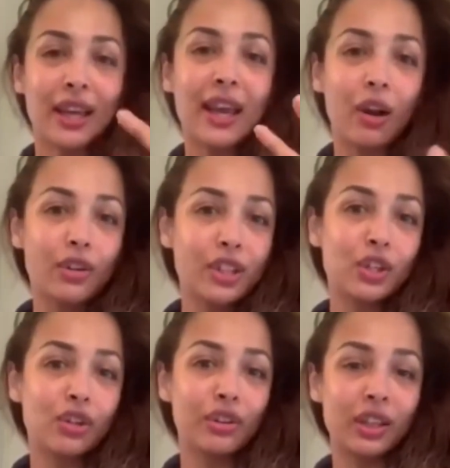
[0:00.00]
hair loss
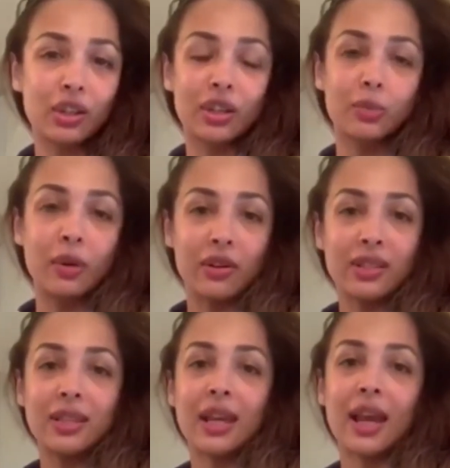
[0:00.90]
that you're
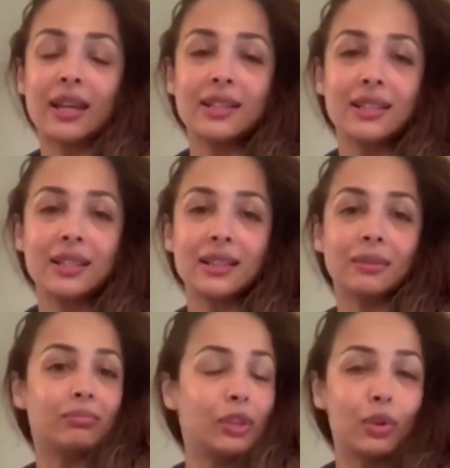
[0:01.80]
experiencing, and
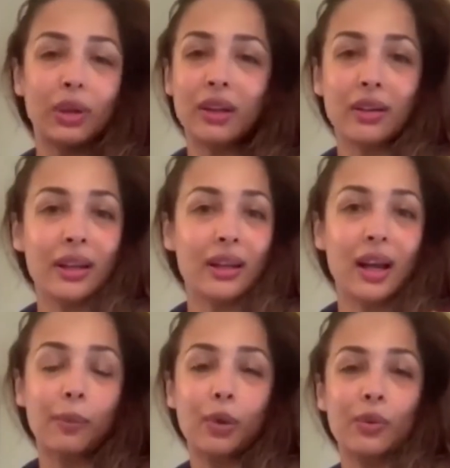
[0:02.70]
in a
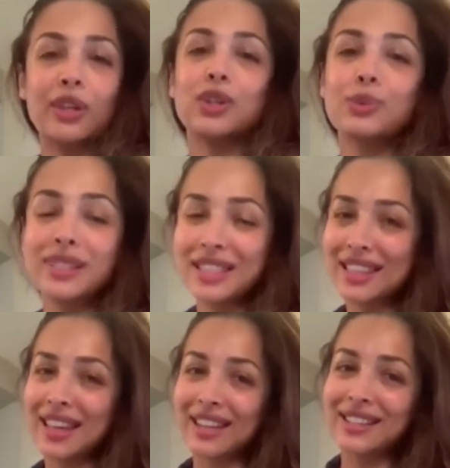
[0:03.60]
couple of weeks you will
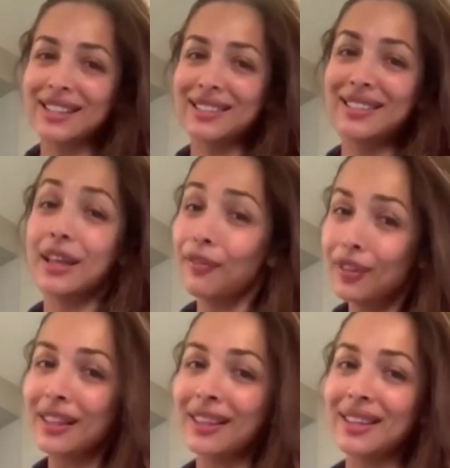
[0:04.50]
see that
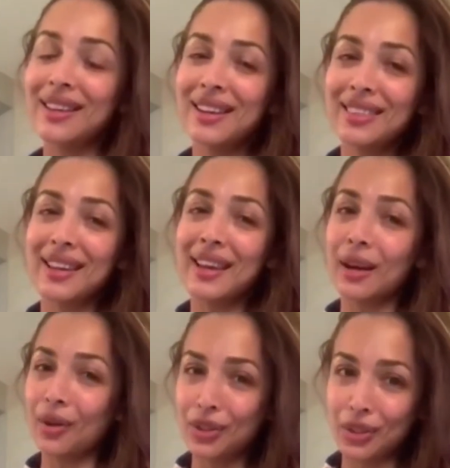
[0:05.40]
definitely that hair
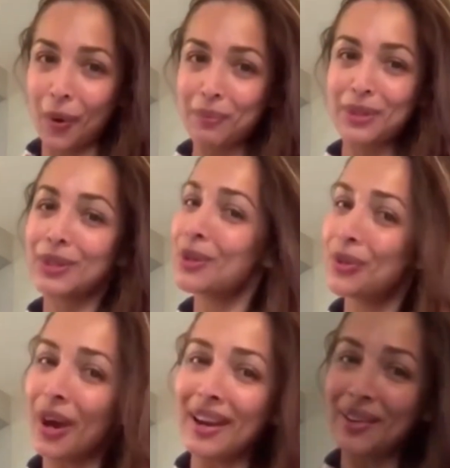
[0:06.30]
loss stops. So
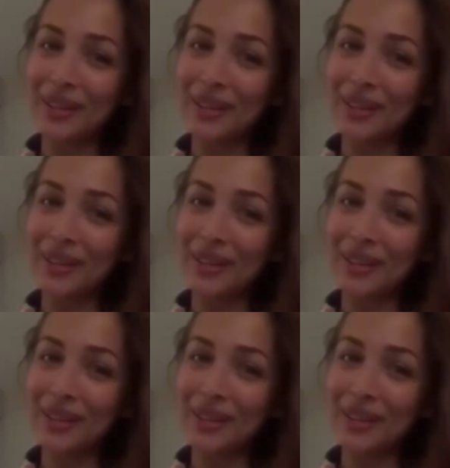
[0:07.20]
try it